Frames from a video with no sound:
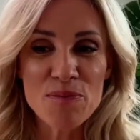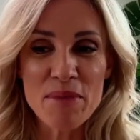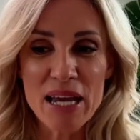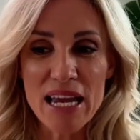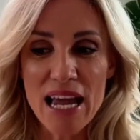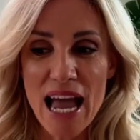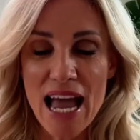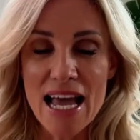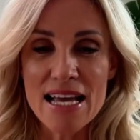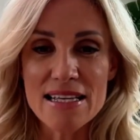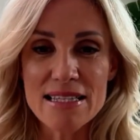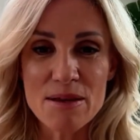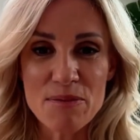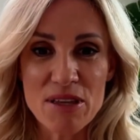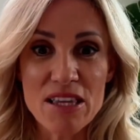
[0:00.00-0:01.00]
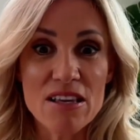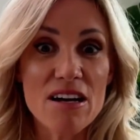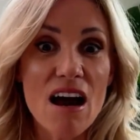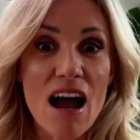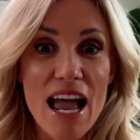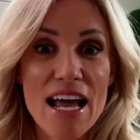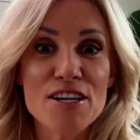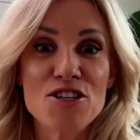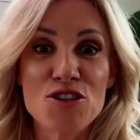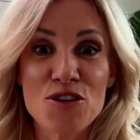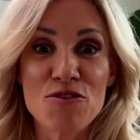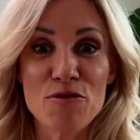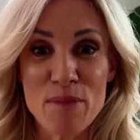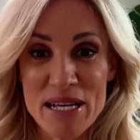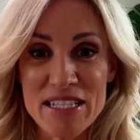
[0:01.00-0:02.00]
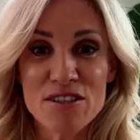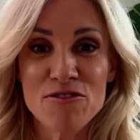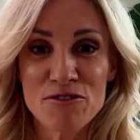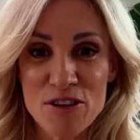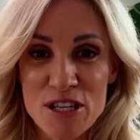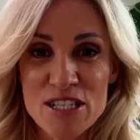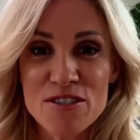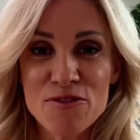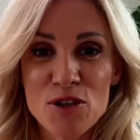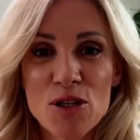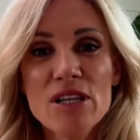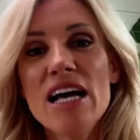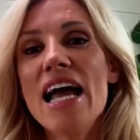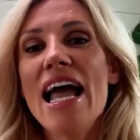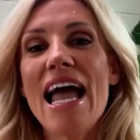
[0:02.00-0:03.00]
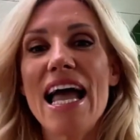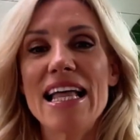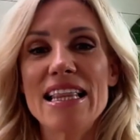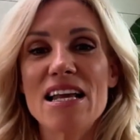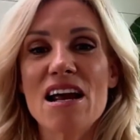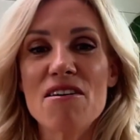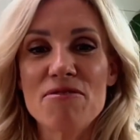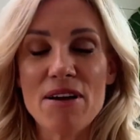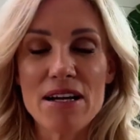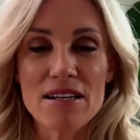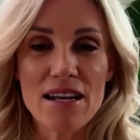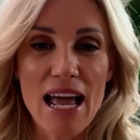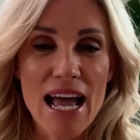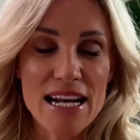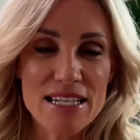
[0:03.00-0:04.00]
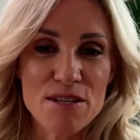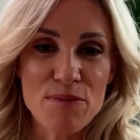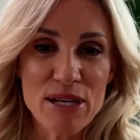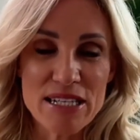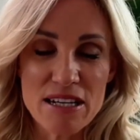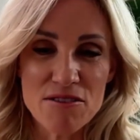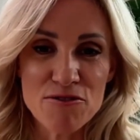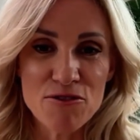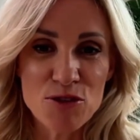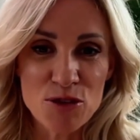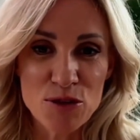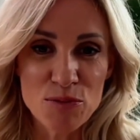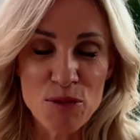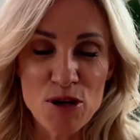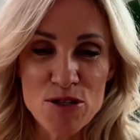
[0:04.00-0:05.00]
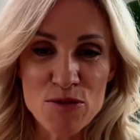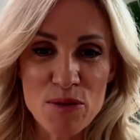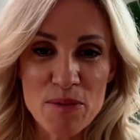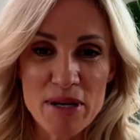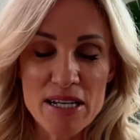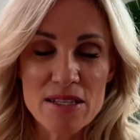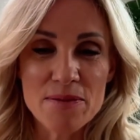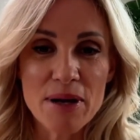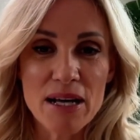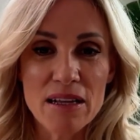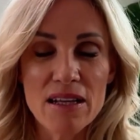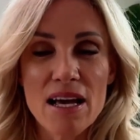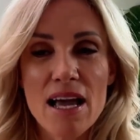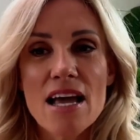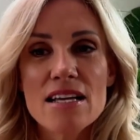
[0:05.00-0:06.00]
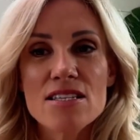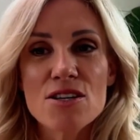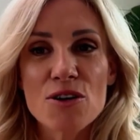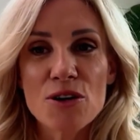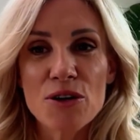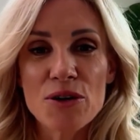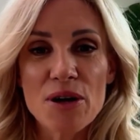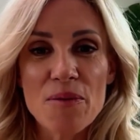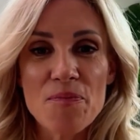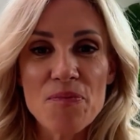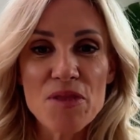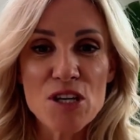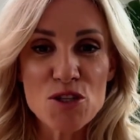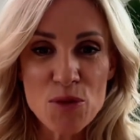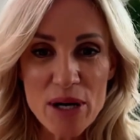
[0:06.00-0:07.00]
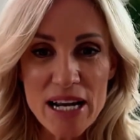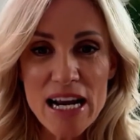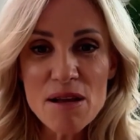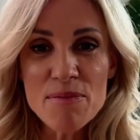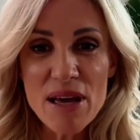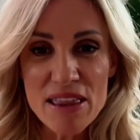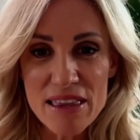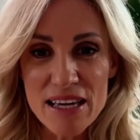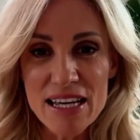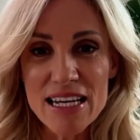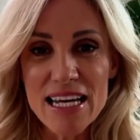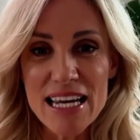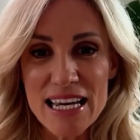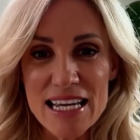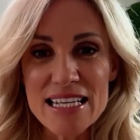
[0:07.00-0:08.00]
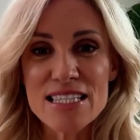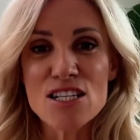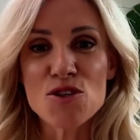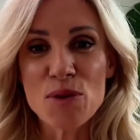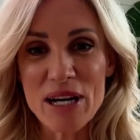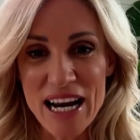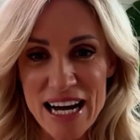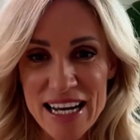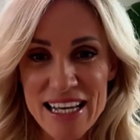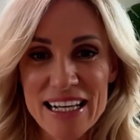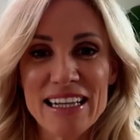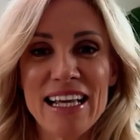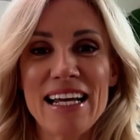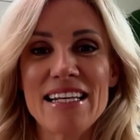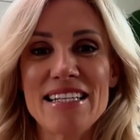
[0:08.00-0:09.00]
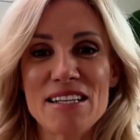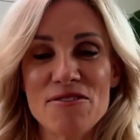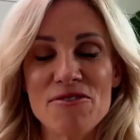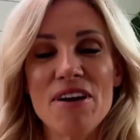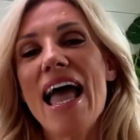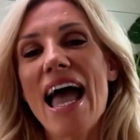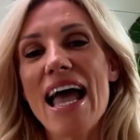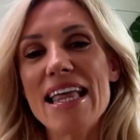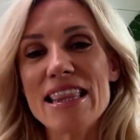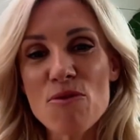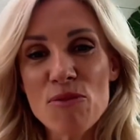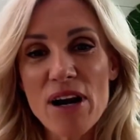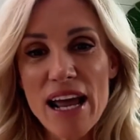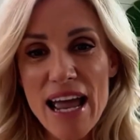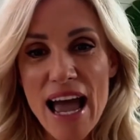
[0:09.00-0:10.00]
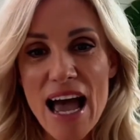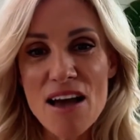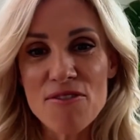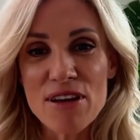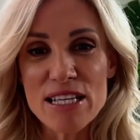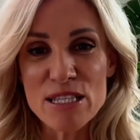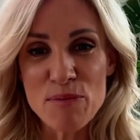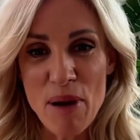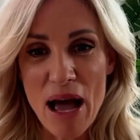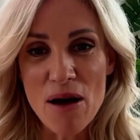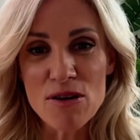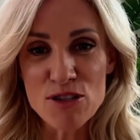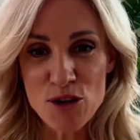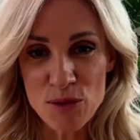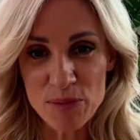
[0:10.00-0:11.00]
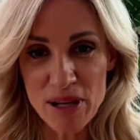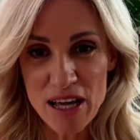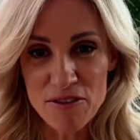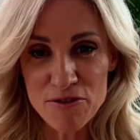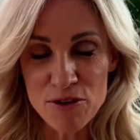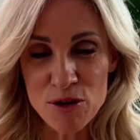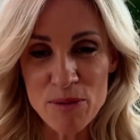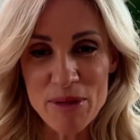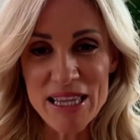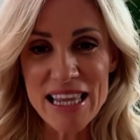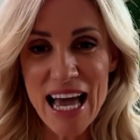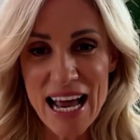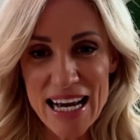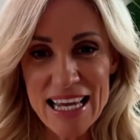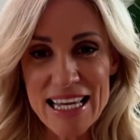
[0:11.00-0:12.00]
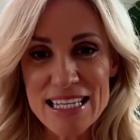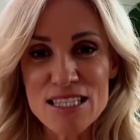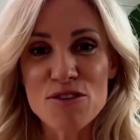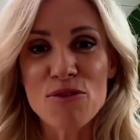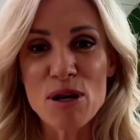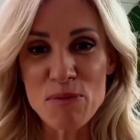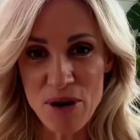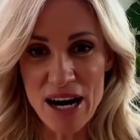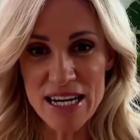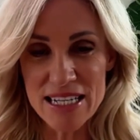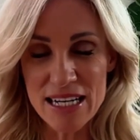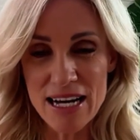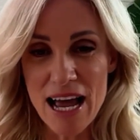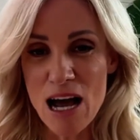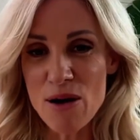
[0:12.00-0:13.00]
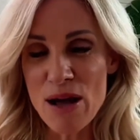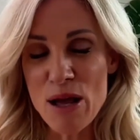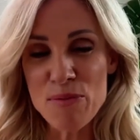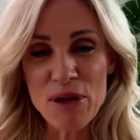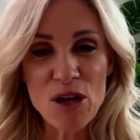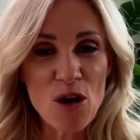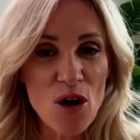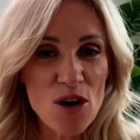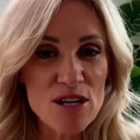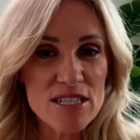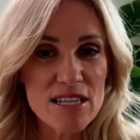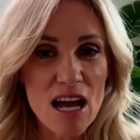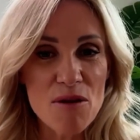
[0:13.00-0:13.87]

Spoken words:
me as something that I had to do for myself, first of all. And then I found it had to be done for most women as well. So the 2080 method is the 2080 collective. And then what I have is the Power Zone platform, and that is the rebranding now. And because